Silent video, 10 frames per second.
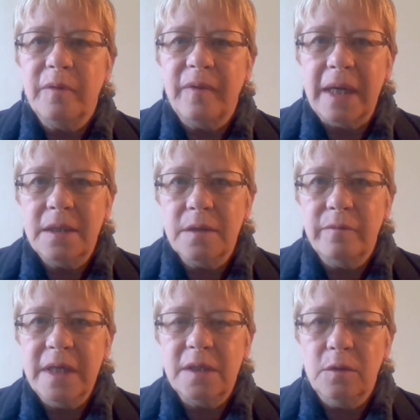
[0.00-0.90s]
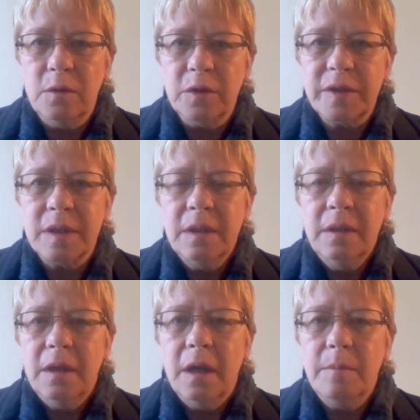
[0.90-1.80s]
provides a resource
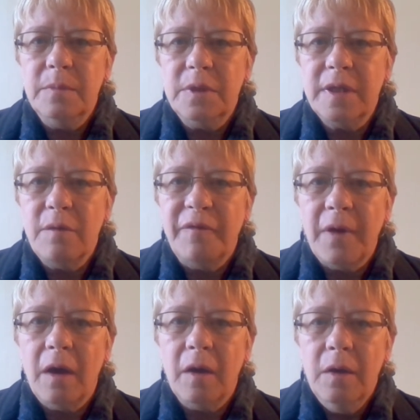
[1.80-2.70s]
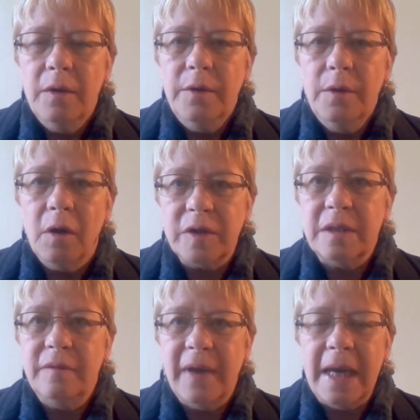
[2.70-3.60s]
so far
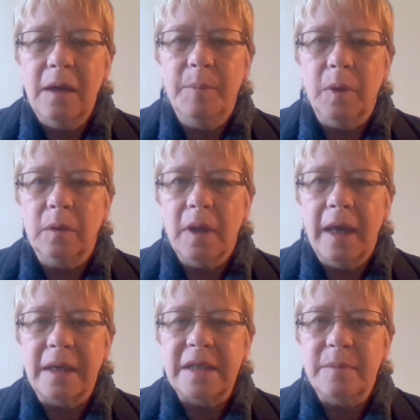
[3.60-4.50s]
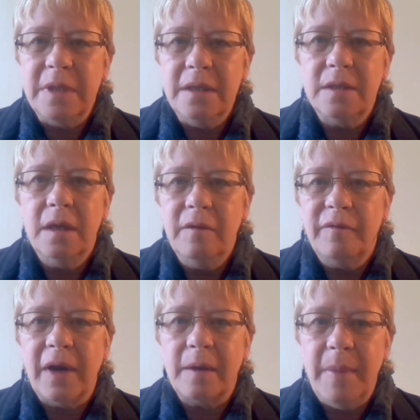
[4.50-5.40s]
not available except in certain
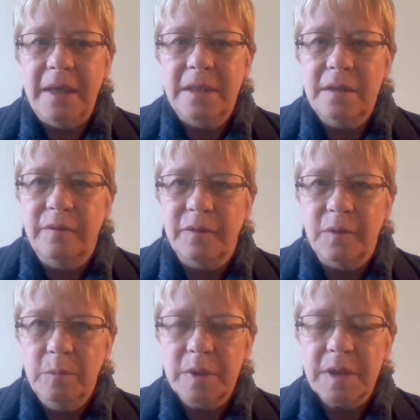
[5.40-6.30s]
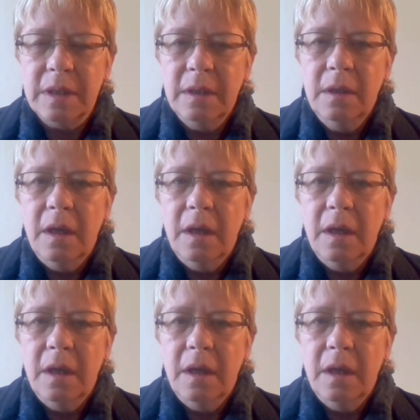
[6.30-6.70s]
fragmented forms.